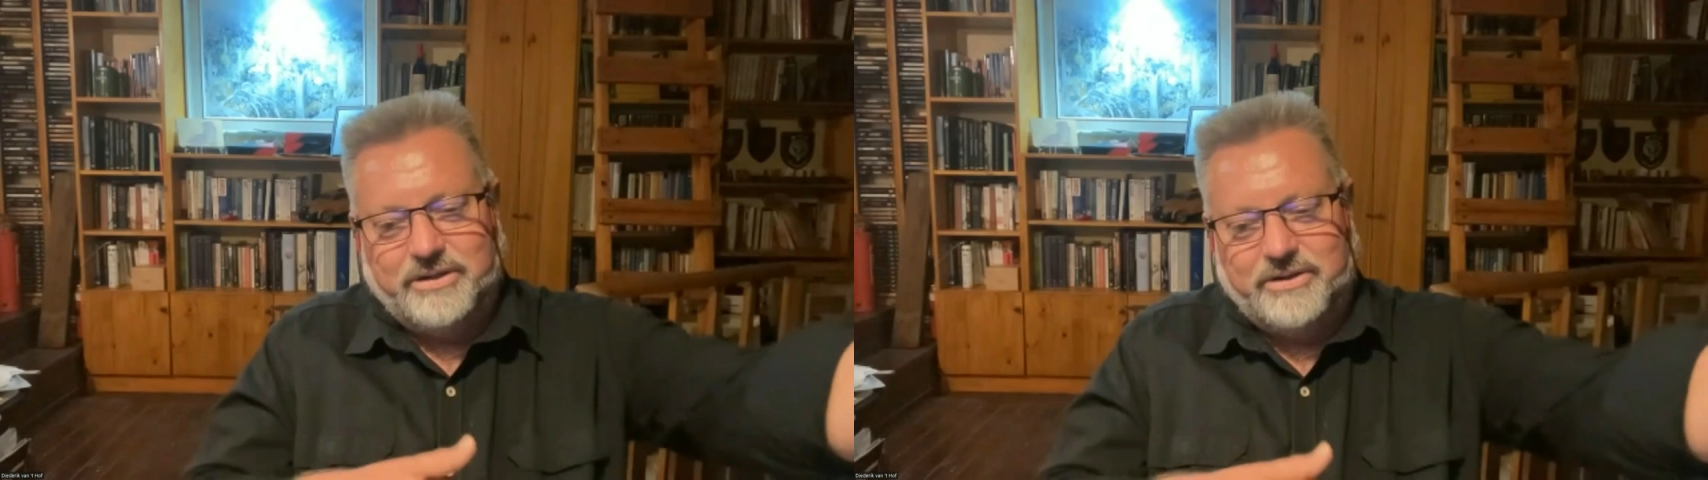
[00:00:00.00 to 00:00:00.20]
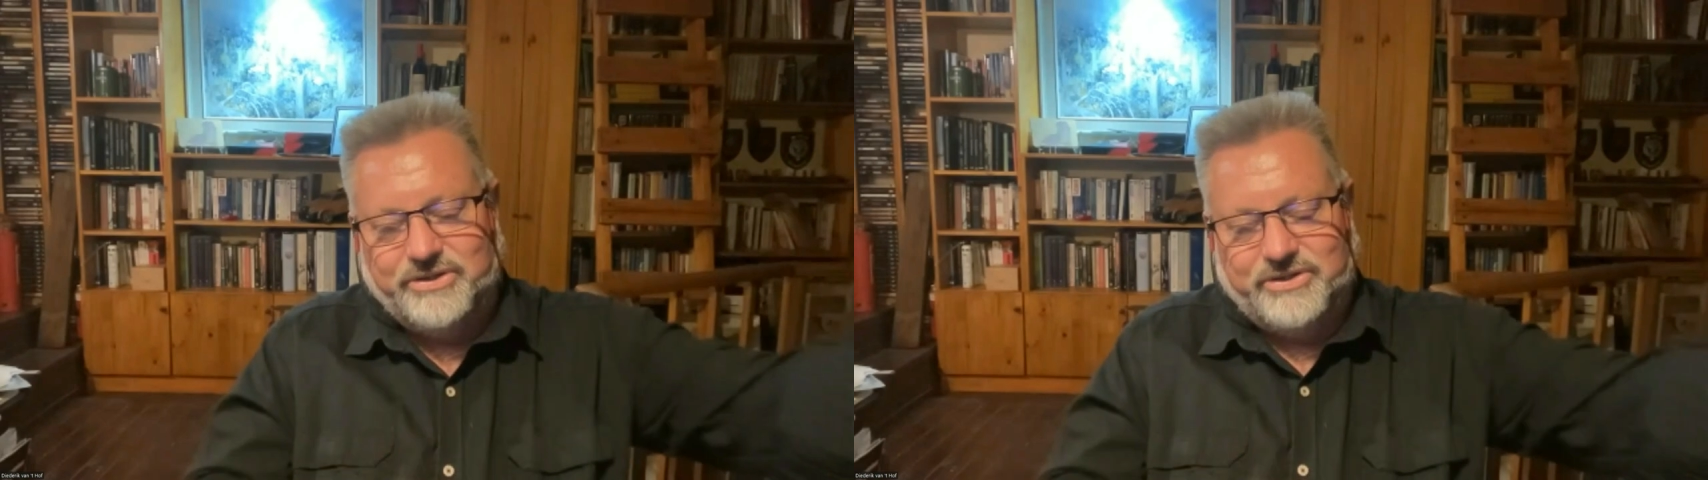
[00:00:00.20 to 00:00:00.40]

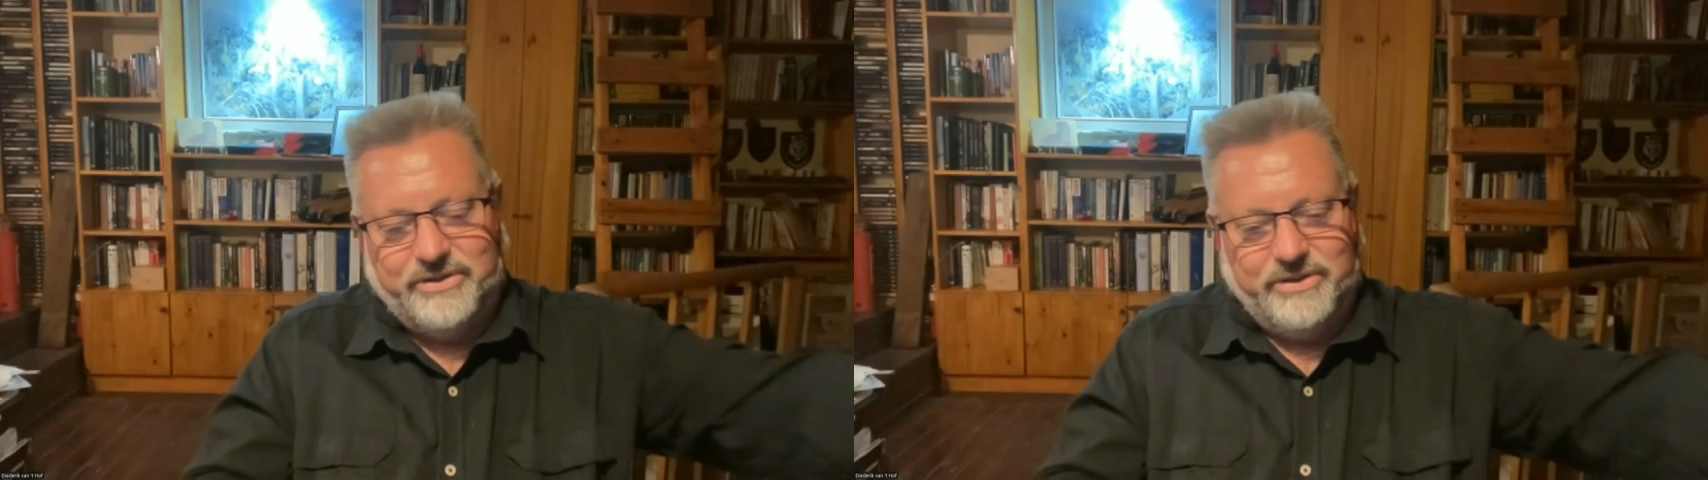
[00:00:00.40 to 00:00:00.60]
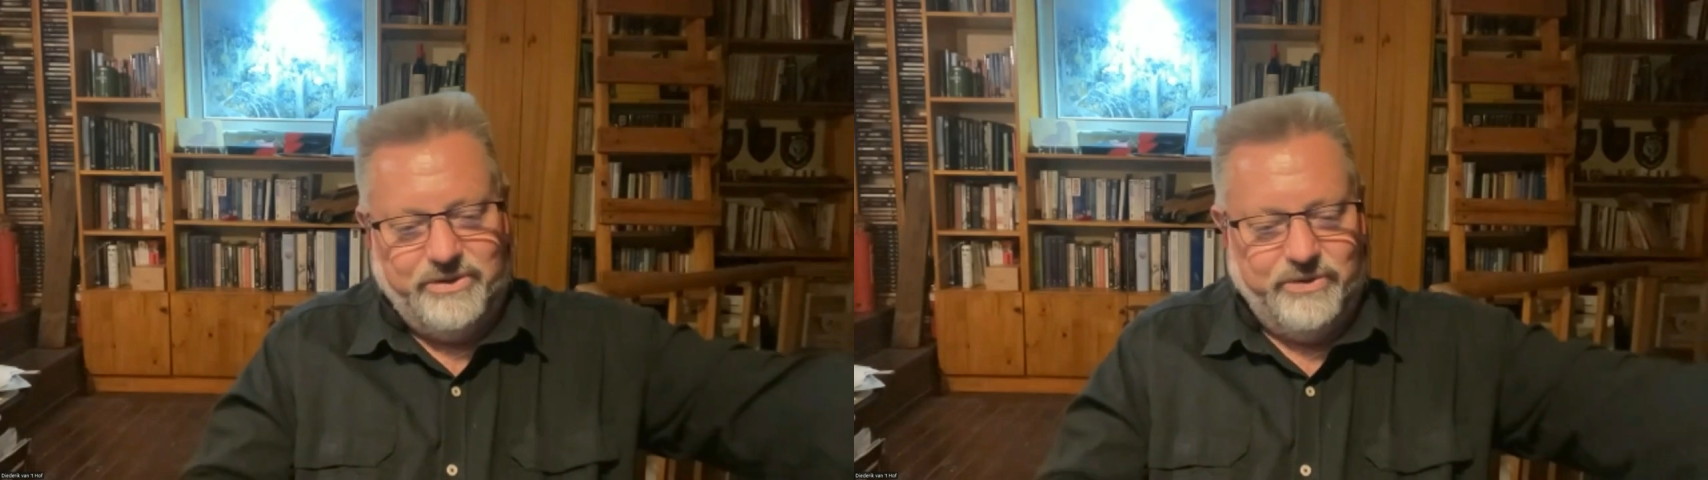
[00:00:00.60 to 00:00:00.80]
across to
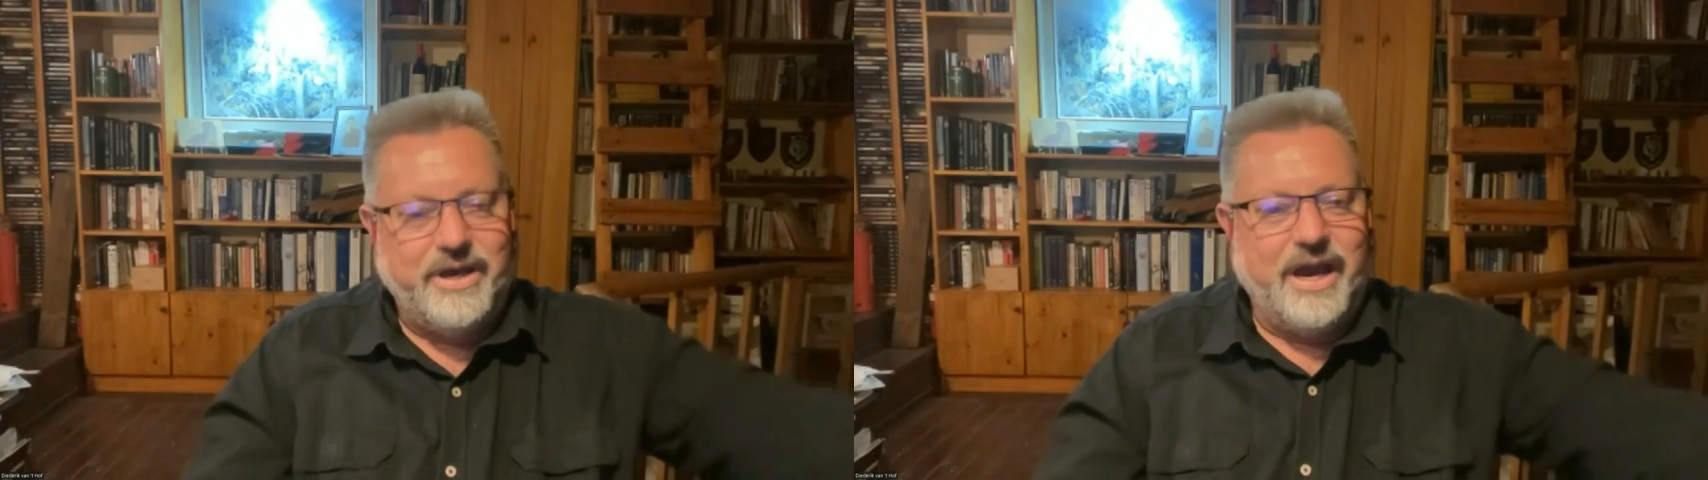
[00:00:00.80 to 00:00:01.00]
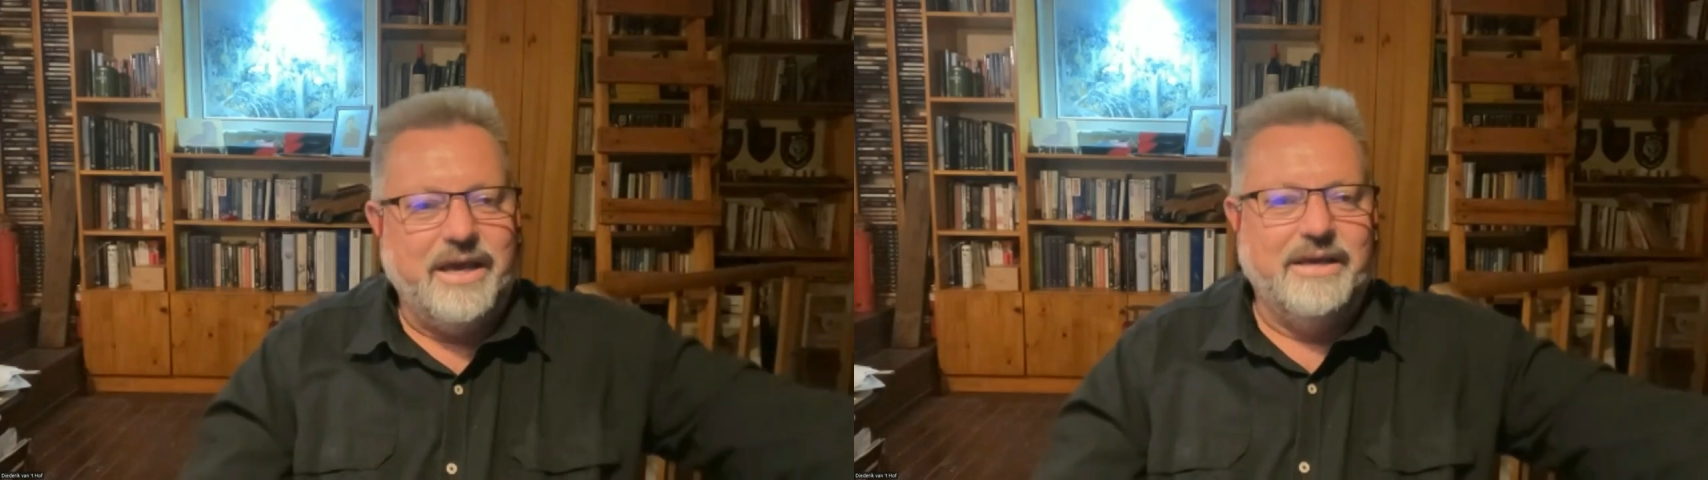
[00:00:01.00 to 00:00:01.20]
the
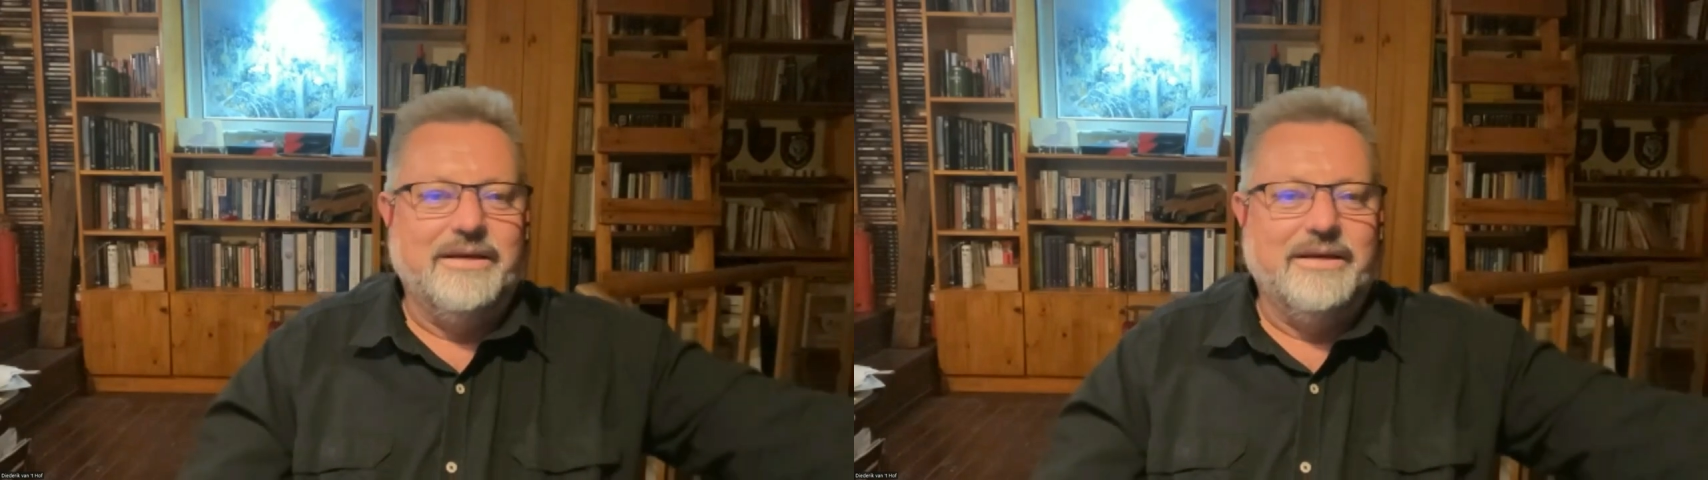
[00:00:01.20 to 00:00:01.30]
UK